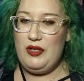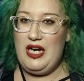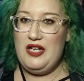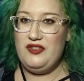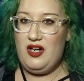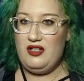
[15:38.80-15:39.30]
we
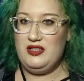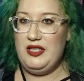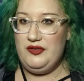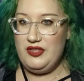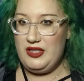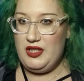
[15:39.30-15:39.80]
want to have our
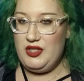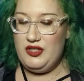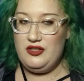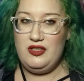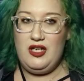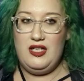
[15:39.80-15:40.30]
life
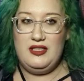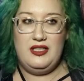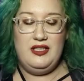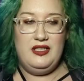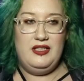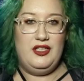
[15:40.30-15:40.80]
together, not,